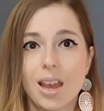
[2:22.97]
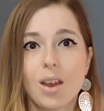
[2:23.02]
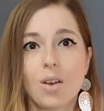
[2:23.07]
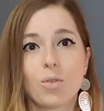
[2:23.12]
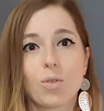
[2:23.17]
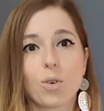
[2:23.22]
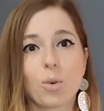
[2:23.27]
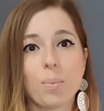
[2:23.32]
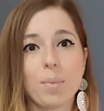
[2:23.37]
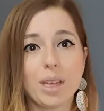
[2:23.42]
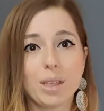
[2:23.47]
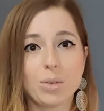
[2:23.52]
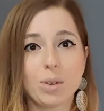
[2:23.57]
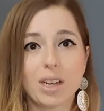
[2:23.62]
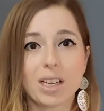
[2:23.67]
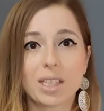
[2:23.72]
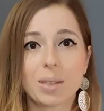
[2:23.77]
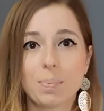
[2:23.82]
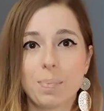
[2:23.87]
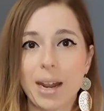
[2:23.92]
For me to
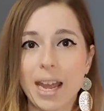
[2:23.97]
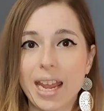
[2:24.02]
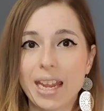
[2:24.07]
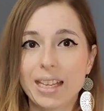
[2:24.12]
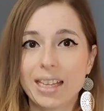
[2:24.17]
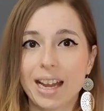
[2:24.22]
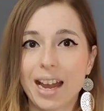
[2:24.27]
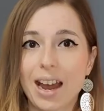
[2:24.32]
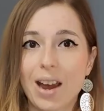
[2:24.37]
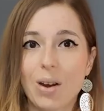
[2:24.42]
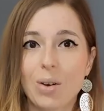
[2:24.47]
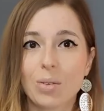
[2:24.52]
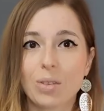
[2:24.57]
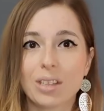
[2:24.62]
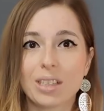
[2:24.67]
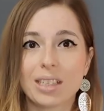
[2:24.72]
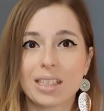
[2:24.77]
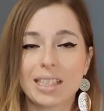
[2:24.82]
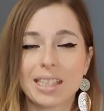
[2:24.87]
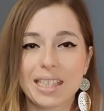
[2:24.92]
explain how
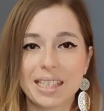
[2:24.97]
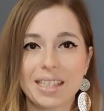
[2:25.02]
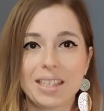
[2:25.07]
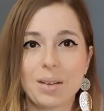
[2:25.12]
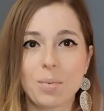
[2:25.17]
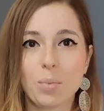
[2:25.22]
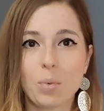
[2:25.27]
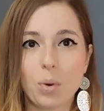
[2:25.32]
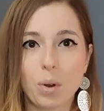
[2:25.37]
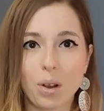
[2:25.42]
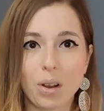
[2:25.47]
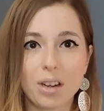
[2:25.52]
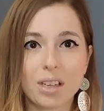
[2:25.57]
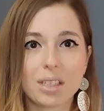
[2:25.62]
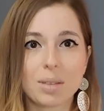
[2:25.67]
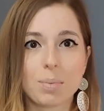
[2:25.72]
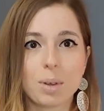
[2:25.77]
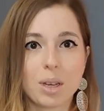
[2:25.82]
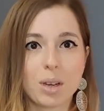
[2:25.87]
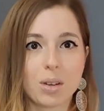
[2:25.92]
the system works,
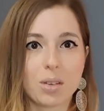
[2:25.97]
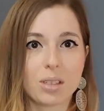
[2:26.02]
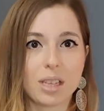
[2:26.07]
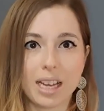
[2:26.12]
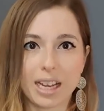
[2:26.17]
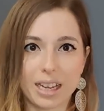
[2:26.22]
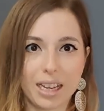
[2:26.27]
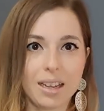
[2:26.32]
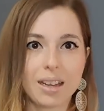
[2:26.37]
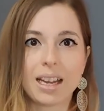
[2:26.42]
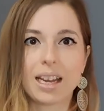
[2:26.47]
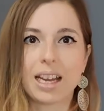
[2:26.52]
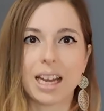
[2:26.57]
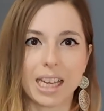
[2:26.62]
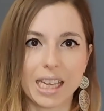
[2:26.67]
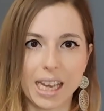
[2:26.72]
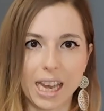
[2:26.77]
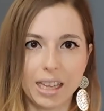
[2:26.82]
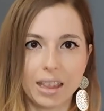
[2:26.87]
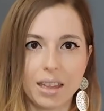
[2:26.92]
because
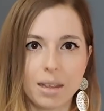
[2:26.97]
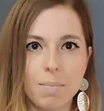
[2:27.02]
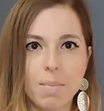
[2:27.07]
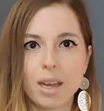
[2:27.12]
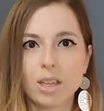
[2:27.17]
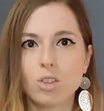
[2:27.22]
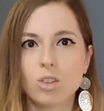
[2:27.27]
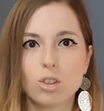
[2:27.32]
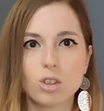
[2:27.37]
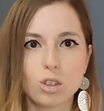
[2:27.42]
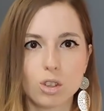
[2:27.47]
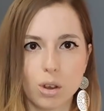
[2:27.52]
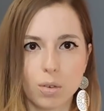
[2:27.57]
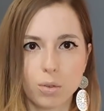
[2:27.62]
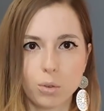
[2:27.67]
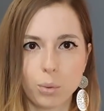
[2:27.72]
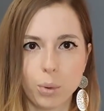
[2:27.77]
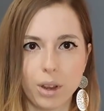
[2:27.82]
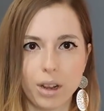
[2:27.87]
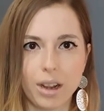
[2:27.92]
again, imagine
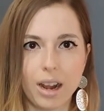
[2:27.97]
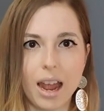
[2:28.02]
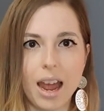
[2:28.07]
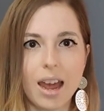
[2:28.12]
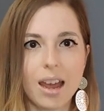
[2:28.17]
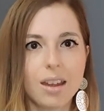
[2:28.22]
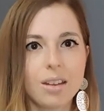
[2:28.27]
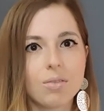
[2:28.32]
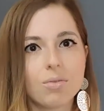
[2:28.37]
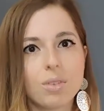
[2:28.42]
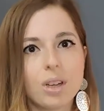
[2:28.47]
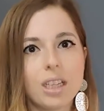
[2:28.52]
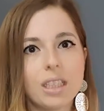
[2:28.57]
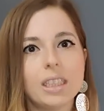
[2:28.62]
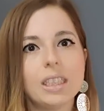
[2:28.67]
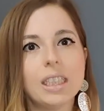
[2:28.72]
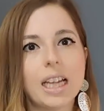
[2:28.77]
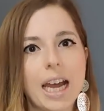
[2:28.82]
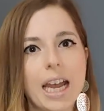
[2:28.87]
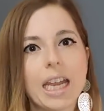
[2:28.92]
software. I
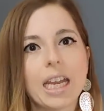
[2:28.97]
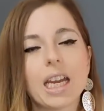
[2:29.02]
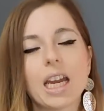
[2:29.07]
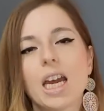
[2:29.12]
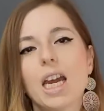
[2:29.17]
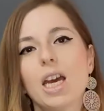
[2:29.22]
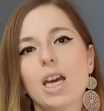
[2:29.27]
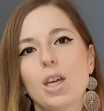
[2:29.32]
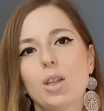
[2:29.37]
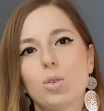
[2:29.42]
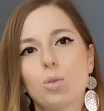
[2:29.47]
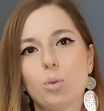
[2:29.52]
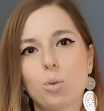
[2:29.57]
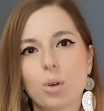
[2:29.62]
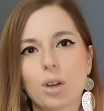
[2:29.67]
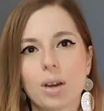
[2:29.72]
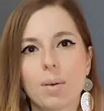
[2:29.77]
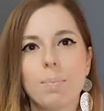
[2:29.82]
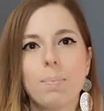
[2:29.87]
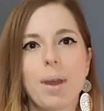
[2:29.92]
really like to
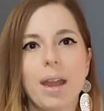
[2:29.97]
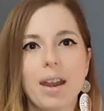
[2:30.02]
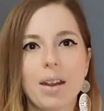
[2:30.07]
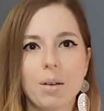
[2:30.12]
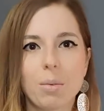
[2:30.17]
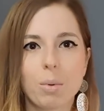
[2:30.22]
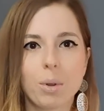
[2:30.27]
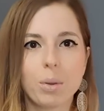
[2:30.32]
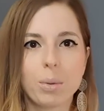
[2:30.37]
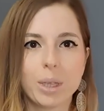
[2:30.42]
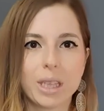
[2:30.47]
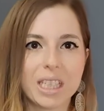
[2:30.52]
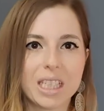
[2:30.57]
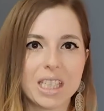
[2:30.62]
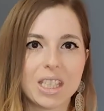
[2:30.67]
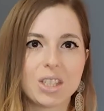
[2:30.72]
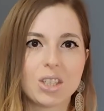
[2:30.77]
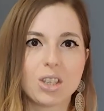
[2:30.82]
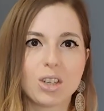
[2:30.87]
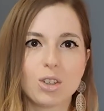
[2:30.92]
compare with a
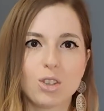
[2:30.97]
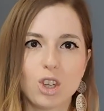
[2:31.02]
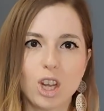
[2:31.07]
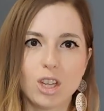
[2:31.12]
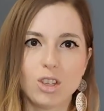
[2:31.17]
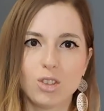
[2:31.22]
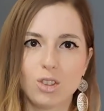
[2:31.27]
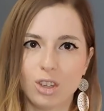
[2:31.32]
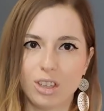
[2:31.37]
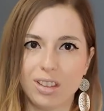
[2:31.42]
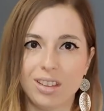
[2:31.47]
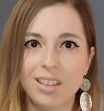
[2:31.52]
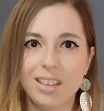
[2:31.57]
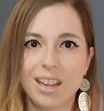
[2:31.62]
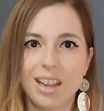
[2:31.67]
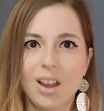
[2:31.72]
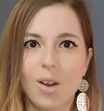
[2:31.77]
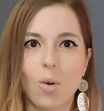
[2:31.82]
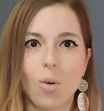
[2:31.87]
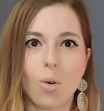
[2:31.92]
search engine,
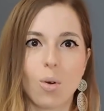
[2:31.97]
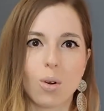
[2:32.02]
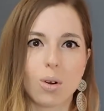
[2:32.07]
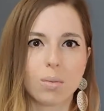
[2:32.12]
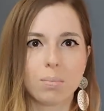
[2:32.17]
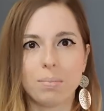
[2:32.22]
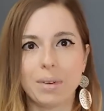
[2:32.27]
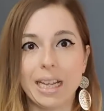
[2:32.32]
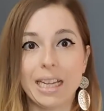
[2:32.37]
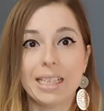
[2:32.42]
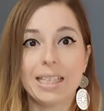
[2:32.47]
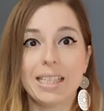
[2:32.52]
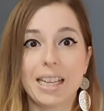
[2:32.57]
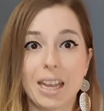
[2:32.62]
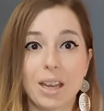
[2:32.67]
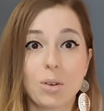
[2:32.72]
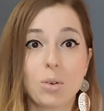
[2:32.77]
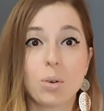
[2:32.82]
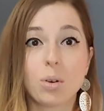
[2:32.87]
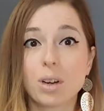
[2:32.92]
or let's
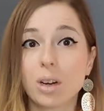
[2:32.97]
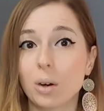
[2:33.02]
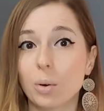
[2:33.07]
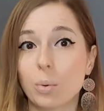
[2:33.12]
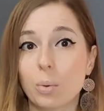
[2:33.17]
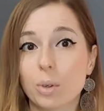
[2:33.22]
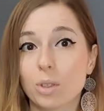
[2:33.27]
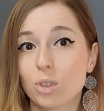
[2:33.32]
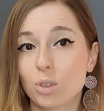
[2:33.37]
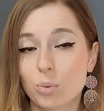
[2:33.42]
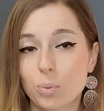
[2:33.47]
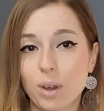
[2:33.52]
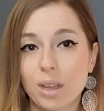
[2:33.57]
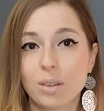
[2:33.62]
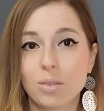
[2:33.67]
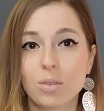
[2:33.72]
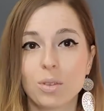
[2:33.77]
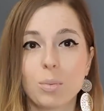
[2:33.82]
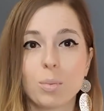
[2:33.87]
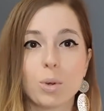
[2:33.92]
say Google, which is one
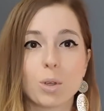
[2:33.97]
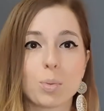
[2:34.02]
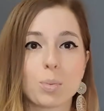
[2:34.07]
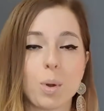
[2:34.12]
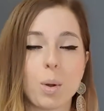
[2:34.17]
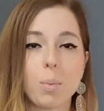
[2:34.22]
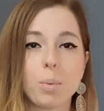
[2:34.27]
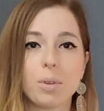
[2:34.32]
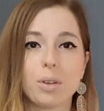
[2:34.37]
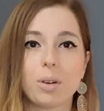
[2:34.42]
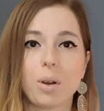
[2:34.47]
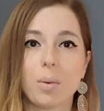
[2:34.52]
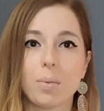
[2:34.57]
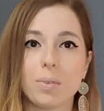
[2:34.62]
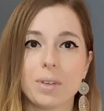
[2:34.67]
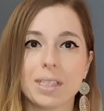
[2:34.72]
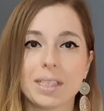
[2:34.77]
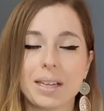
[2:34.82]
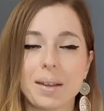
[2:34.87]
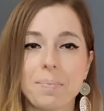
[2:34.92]
of the most popular,
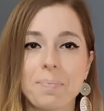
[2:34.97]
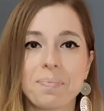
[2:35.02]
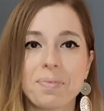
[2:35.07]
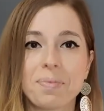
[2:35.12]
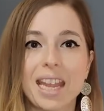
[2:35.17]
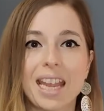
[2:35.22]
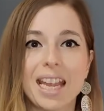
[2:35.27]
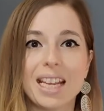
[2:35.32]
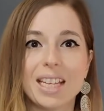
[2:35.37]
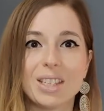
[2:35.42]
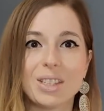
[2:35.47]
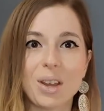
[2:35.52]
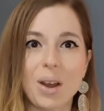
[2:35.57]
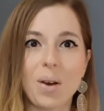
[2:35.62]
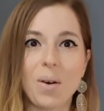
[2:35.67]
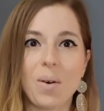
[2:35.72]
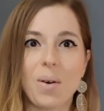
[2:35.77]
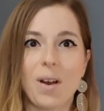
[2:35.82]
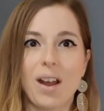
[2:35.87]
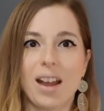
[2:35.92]
obviously.
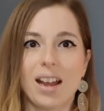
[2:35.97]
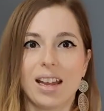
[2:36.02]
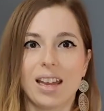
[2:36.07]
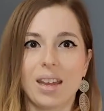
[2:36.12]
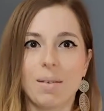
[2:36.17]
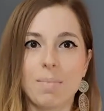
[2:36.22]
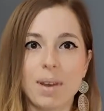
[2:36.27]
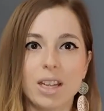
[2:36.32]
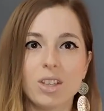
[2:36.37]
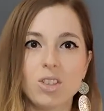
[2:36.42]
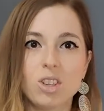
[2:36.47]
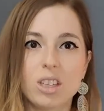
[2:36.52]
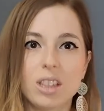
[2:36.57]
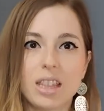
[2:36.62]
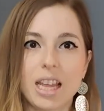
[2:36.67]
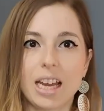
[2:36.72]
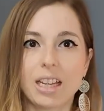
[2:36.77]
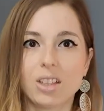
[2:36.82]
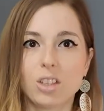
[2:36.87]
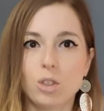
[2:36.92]
So imagine
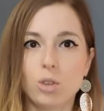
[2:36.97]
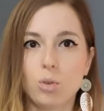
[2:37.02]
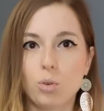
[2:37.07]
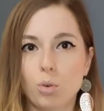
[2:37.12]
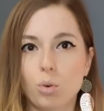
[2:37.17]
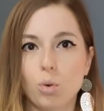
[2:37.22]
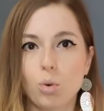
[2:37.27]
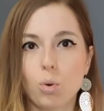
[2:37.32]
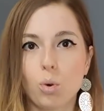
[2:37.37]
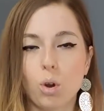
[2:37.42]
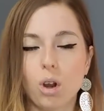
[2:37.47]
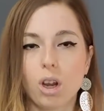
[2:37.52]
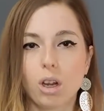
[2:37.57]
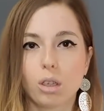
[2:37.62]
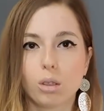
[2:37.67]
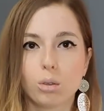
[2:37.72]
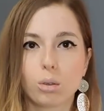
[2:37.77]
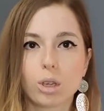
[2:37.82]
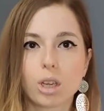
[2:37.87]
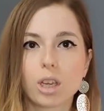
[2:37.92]
that you are
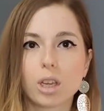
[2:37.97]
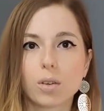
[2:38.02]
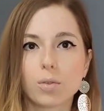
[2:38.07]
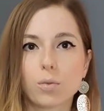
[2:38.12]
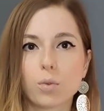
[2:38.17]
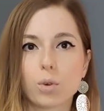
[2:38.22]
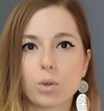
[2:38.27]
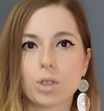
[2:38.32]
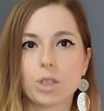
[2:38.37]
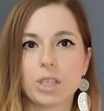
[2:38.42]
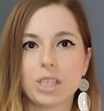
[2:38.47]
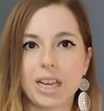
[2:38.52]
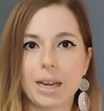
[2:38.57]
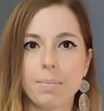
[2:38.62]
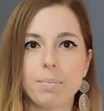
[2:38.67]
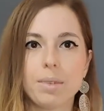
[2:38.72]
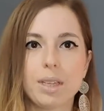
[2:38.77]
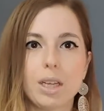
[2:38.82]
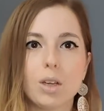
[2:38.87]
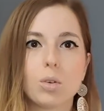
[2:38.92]
looking for
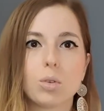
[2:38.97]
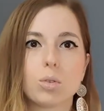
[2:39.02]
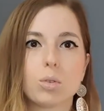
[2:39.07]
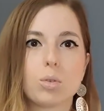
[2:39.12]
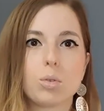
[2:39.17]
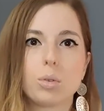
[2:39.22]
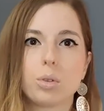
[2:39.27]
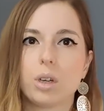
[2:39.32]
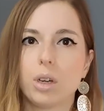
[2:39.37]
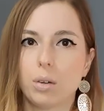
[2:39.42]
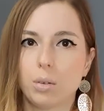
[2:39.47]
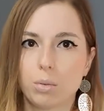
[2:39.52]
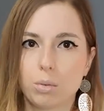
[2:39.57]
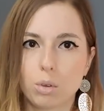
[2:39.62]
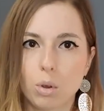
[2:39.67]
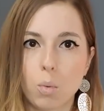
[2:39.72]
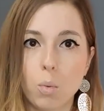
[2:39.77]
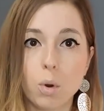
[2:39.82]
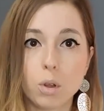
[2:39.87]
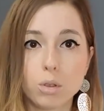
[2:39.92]
something on Google.
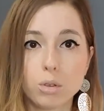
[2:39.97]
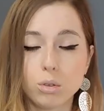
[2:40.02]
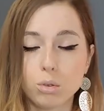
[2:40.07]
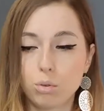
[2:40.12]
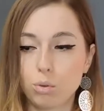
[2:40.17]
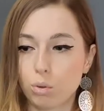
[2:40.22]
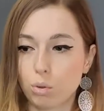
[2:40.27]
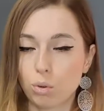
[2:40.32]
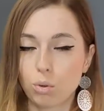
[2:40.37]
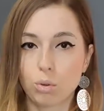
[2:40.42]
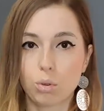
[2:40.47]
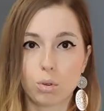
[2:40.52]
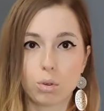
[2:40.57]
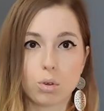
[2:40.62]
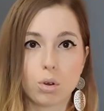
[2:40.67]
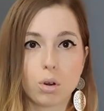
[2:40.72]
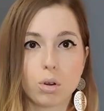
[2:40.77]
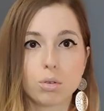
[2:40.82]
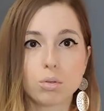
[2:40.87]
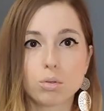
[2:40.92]
So what you do, you
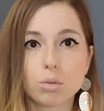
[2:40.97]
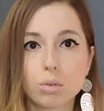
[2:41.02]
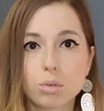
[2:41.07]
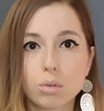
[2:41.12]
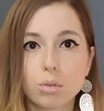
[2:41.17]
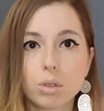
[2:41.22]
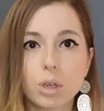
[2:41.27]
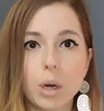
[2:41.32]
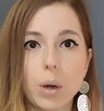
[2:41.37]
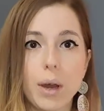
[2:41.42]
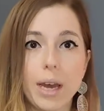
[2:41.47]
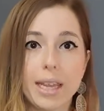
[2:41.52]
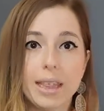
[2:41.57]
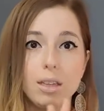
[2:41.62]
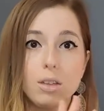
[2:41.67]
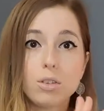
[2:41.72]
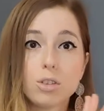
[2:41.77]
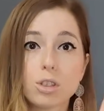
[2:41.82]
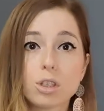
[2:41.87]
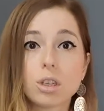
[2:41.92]
go onto Google and
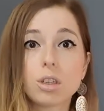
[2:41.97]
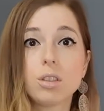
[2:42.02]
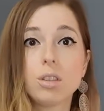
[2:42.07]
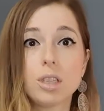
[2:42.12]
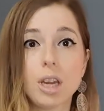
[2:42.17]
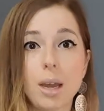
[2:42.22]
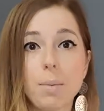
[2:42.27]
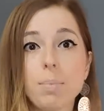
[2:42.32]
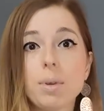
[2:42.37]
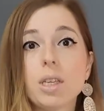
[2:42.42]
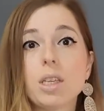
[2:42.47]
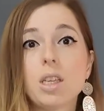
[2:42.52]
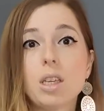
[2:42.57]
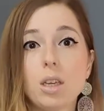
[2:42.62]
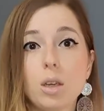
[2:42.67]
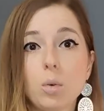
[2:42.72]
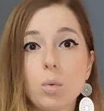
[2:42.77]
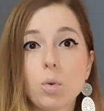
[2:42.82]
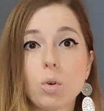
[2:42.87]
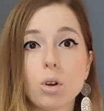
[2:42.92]
you start typing
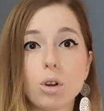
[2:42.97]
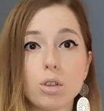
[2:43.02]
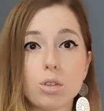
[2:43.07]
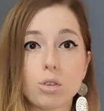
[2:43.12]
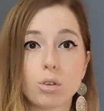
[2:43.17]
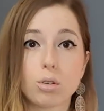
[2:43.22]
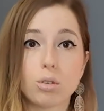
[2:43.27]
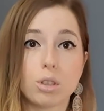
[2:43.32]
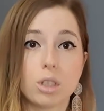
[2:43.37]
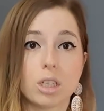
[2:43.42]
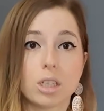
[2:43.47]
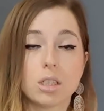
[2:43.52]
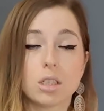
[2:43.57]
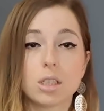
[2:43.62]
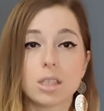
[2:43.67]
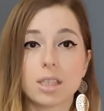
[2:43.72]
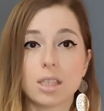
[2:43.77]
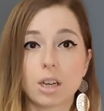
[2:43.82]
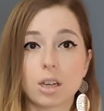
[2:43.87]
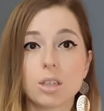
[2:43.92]
keywords, or you
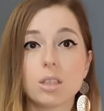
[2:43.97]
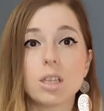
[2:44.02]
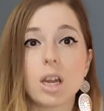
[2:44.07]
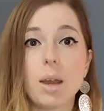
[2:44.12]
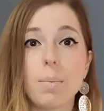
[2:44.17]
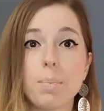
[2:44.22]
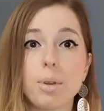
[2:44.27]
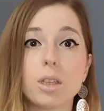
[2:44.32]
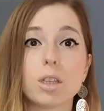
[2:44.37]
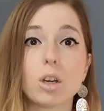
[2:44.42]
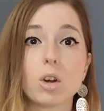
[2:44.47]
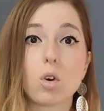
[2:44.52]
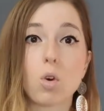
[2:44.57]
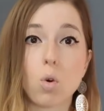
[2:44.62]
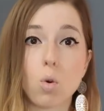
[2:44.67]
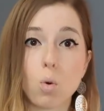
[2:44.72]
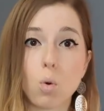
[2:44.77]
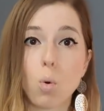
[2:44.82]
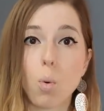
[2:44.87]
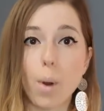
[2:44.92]
start typing the
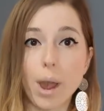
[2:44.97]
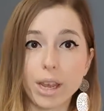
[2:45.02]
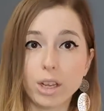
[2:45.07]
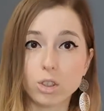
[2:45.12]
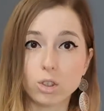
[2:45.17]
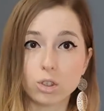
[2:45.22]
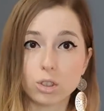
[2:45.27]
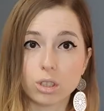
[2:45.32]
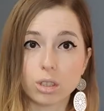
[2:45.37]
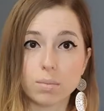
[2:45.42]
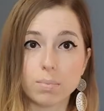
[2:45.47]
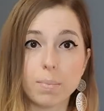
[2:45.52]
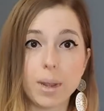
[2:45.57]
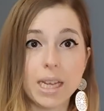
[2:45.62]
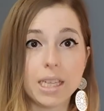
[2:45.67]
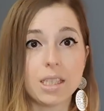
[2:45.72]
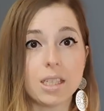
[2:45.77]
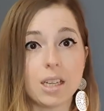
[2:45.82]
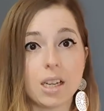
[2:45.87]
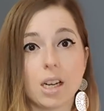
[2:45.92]
whole question,
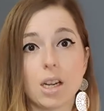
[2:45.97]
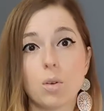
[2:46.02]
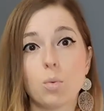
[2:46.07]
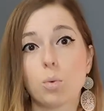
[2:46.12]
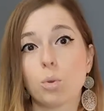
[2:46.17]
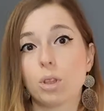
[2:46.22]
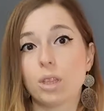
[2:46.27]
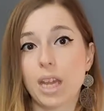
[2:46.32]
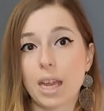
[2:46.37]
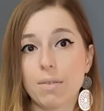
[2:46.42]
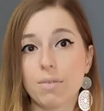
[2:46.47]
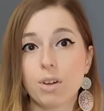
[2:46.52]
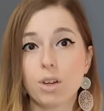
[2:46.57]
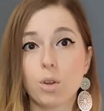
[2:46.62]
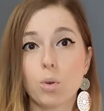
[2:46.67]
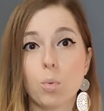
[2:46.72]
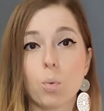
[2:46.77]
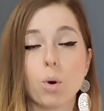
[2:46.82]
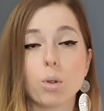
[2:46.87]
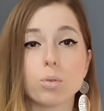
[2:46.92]
basically whatever
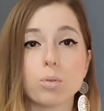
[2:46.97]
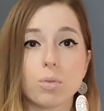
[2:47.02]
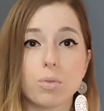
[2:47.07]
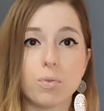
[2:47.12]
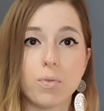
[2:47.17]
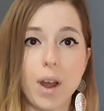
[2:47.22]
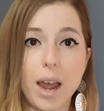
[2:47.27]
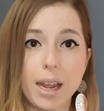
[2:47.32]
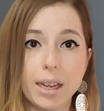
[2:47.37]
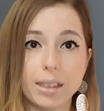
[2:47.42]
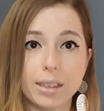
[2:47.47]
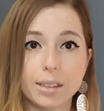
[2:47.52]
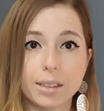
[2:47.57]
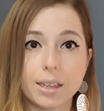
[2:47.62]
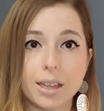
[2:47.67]
you want to find.